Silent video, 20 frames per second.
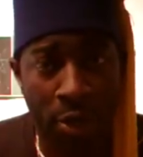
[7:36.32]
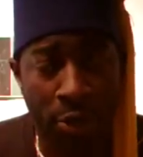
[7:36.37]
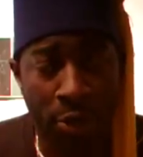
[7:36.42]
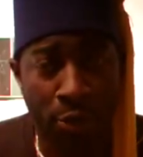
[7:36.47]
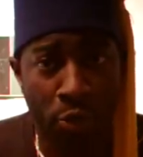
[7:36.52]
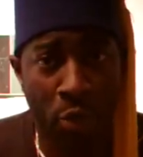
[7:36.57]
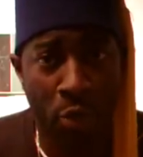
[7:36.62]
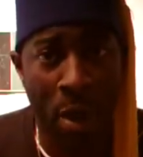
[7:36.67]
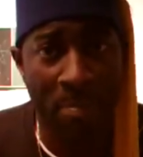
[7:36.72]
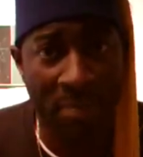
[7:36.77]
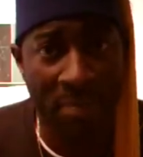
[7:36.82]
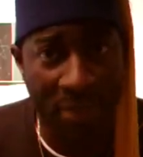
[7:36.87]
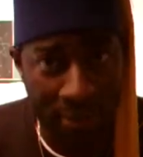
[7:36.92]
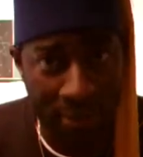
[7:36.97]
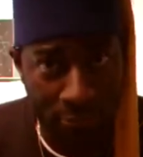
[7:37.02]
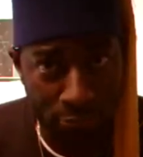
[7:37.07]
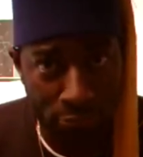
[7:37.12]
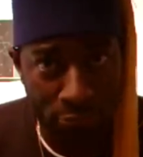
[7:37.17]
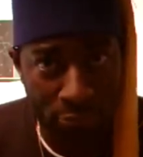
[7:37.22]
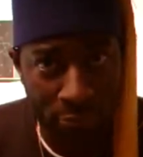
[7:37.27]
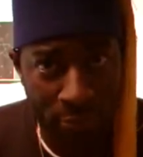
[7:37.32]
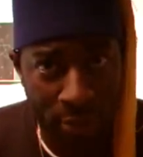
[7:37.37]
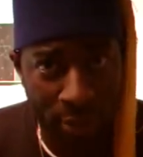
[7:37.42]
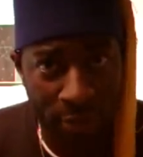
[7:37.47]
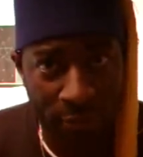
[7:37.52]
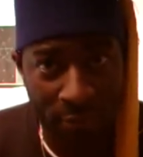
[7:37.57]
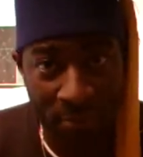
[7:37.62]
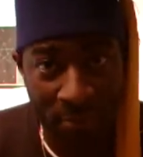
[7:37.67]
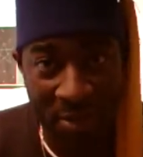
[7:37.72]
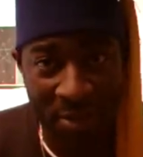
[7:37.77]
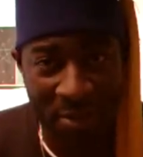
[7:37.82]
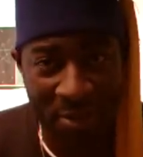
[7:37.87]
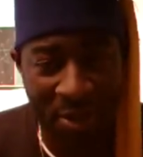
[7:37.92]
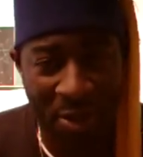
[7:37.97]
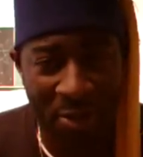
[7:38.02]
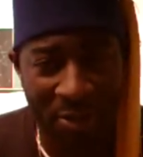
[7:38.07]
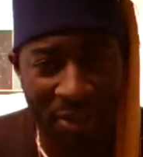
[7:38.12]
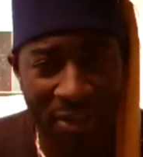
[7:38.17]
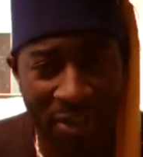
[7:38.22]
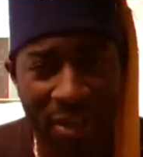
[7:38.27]
European, as many
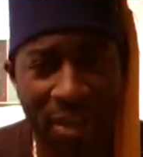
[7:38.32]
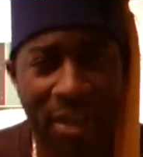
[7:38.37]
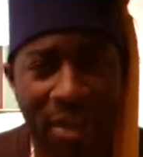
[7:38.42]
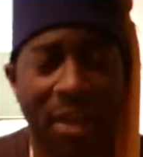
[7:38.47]
call it.